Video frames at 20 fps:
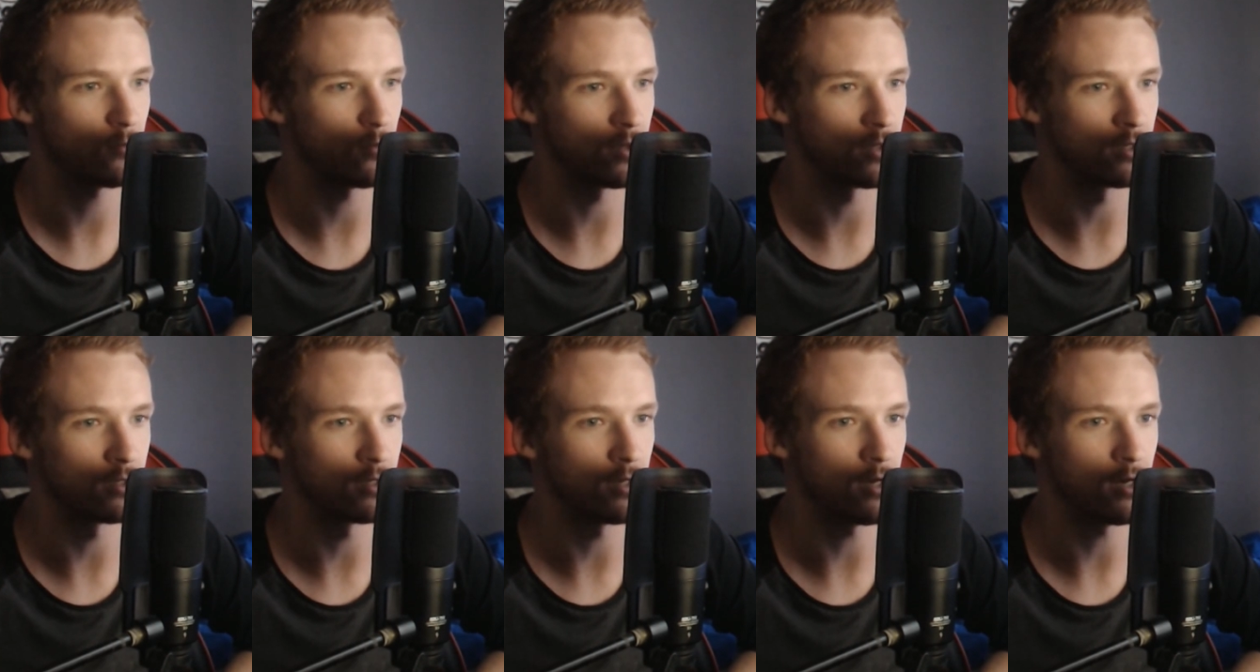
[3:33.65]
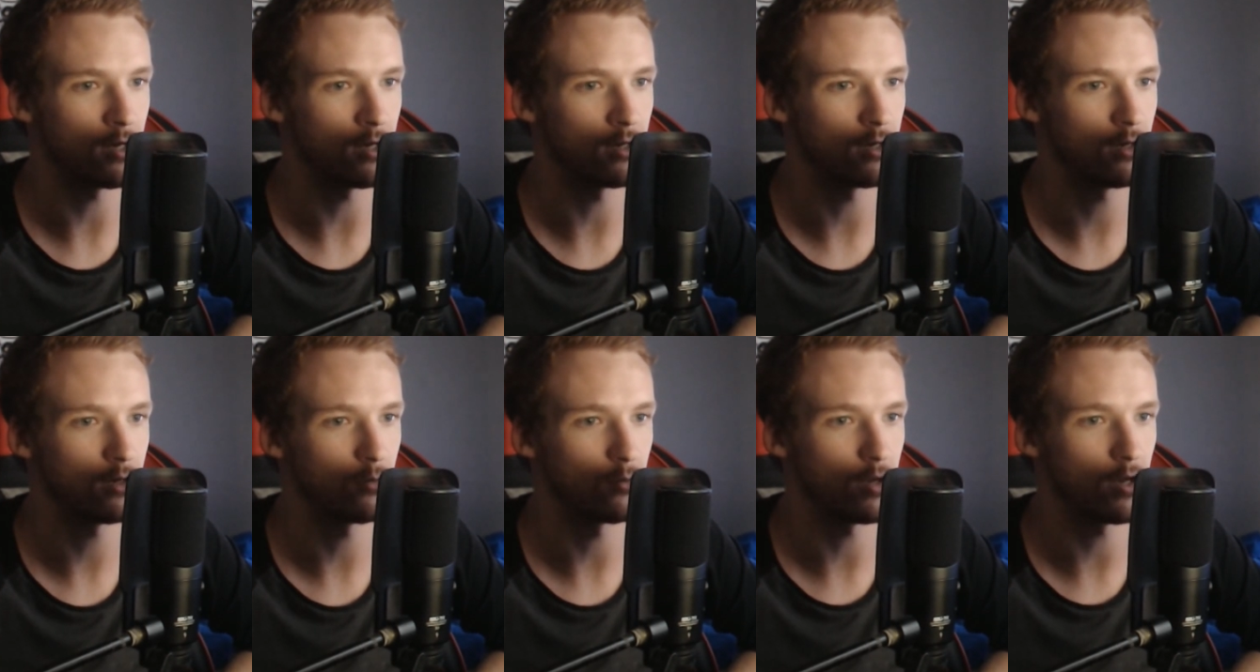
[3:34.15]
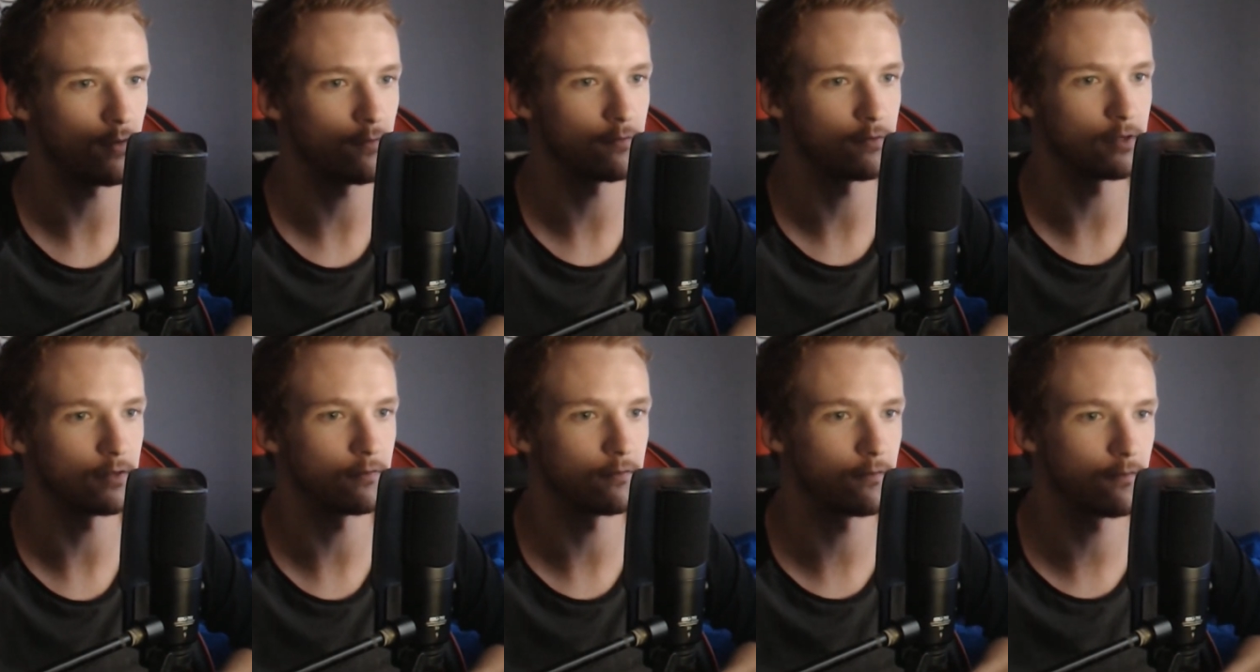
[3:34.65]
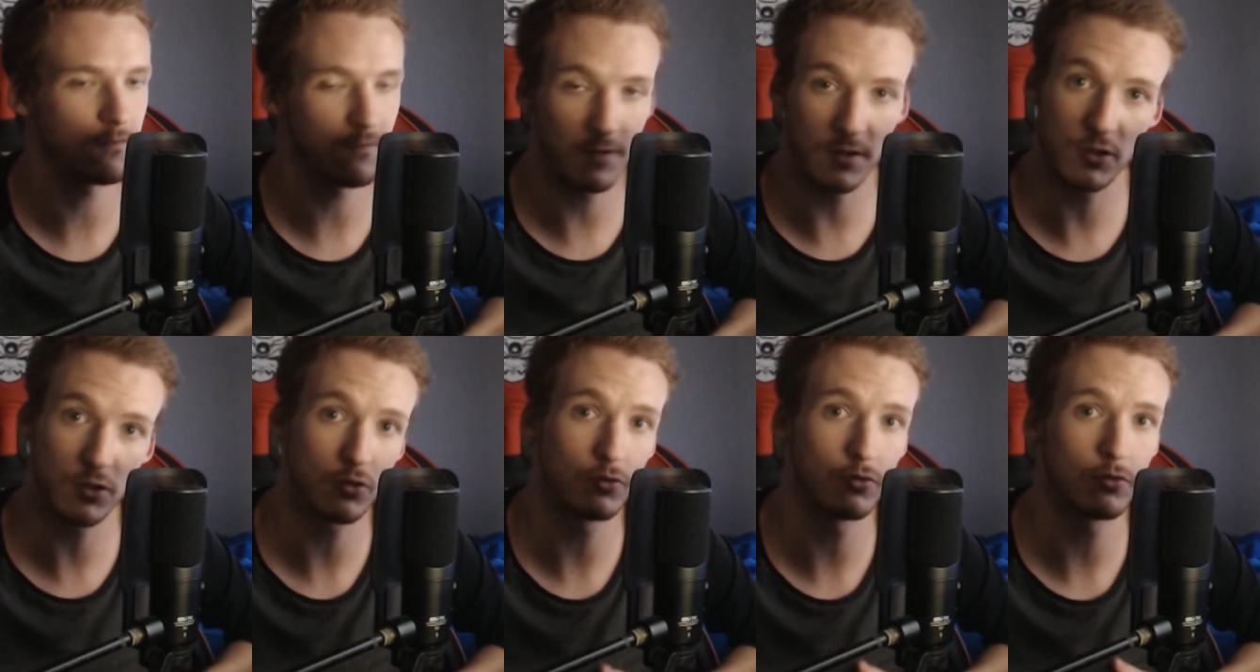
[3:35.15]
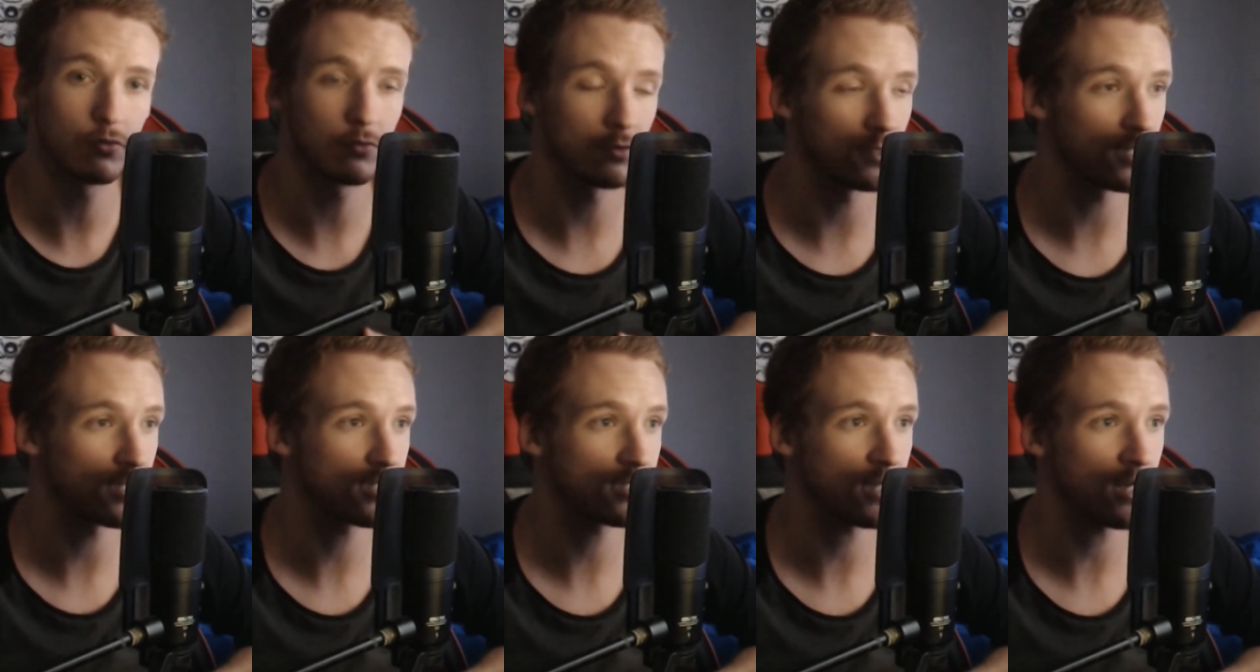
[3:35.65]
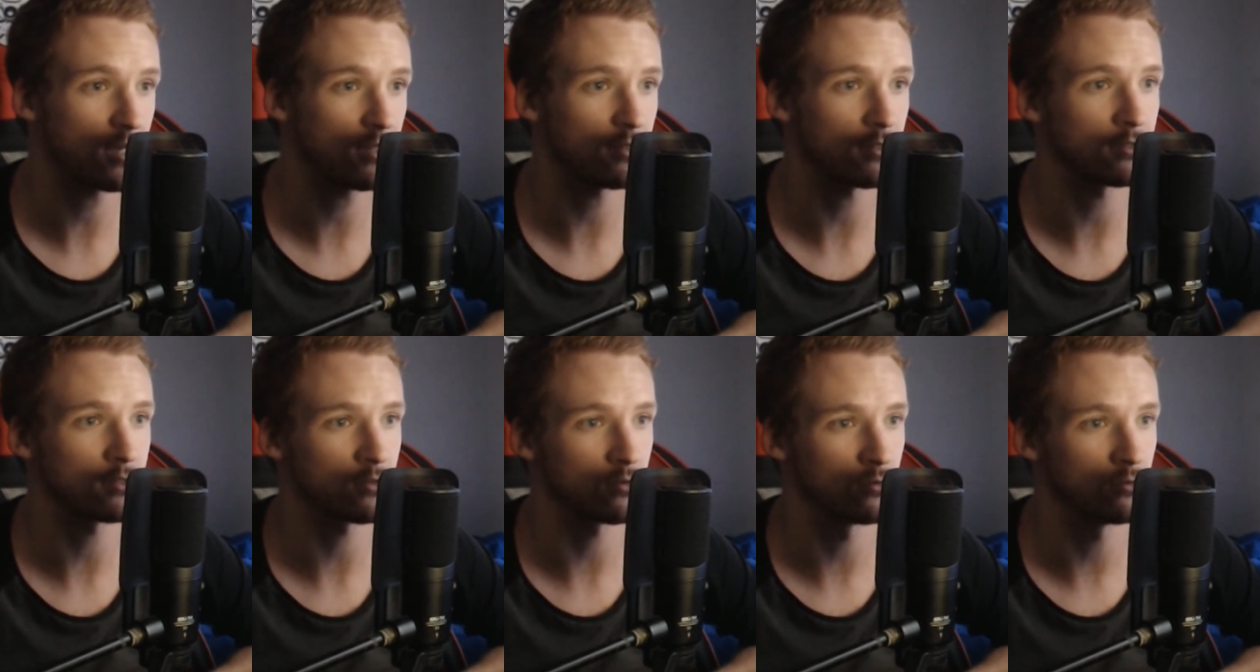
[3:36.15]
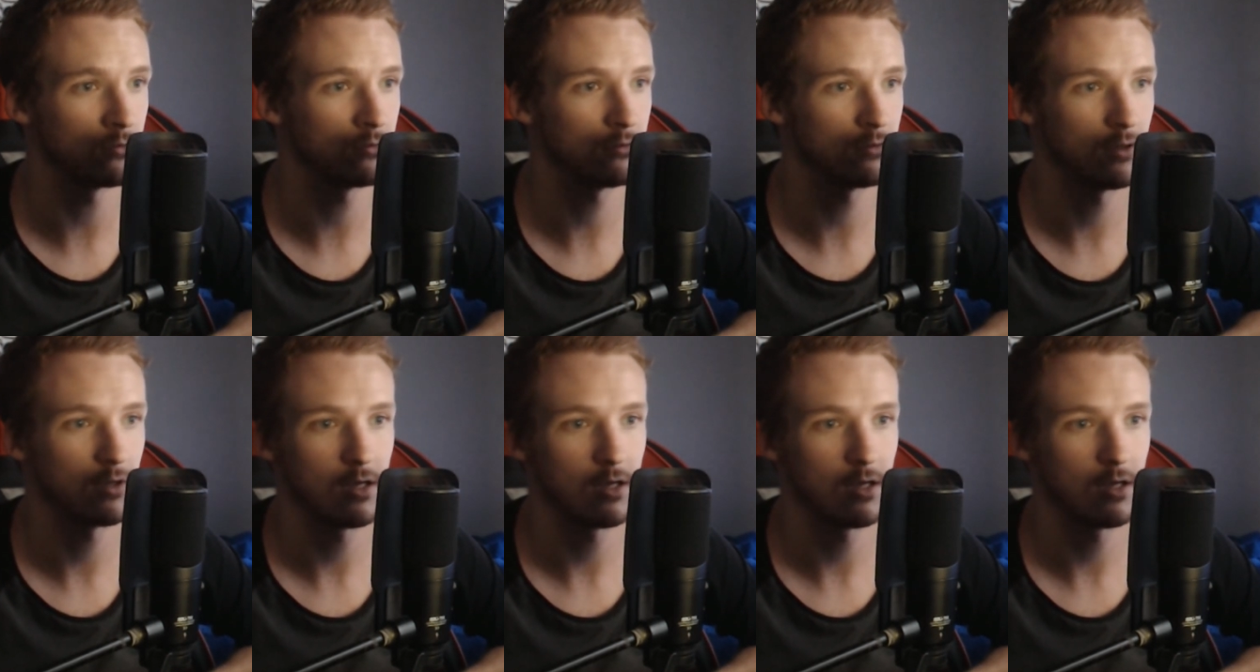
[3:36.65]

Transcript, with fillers: We uh, we have an official release date. That's cool.